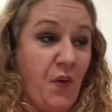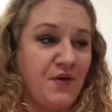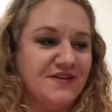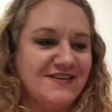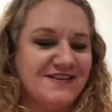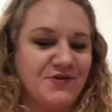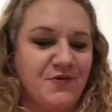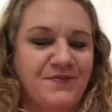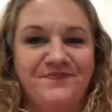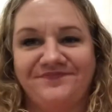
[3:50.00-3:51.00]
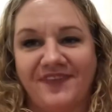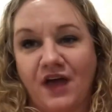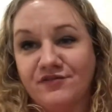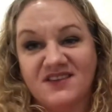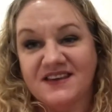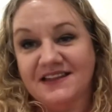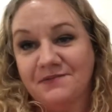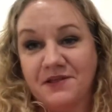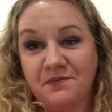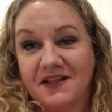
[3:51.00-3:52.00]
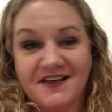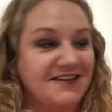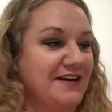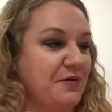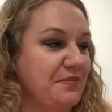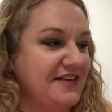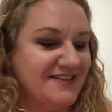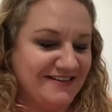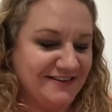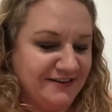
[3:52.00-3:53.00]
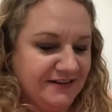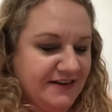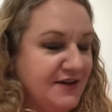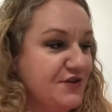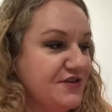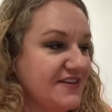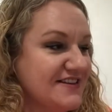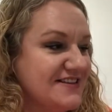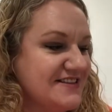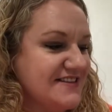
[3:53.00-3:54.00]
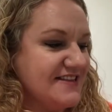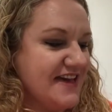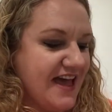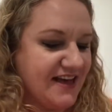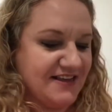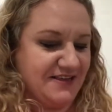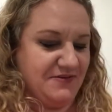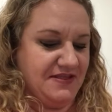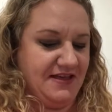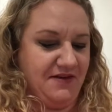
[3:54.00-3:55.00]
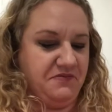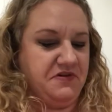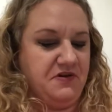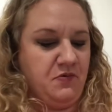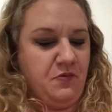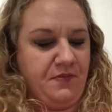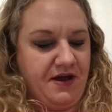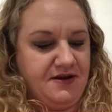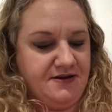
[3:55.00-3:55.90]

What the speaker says: So I just take them out of the plastic, it'll be easier. So this next one that I'm going to open